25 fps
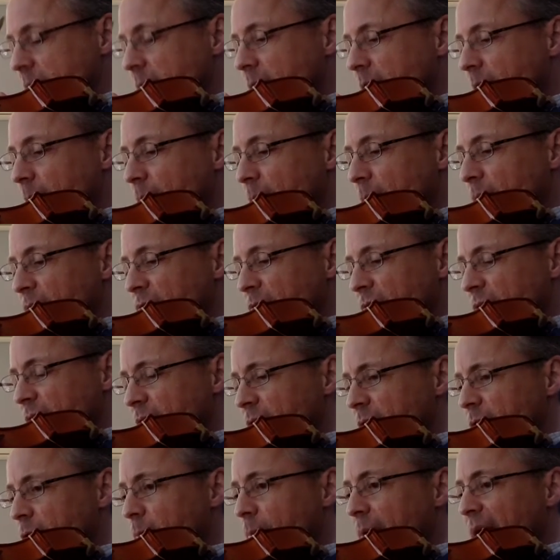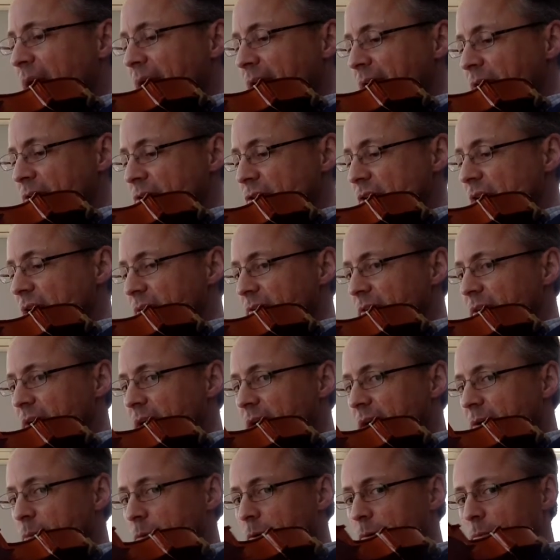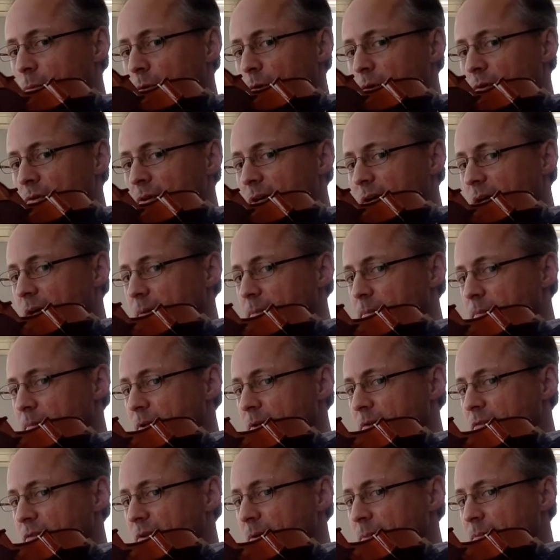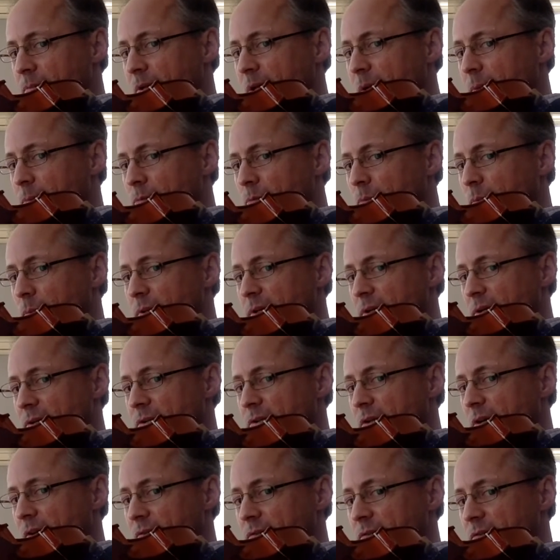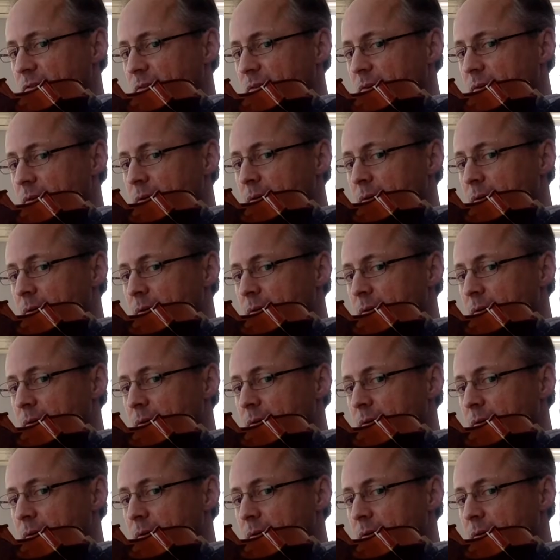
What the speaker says: I'm also going to go back and check the A one more time, because sometimes when we adjust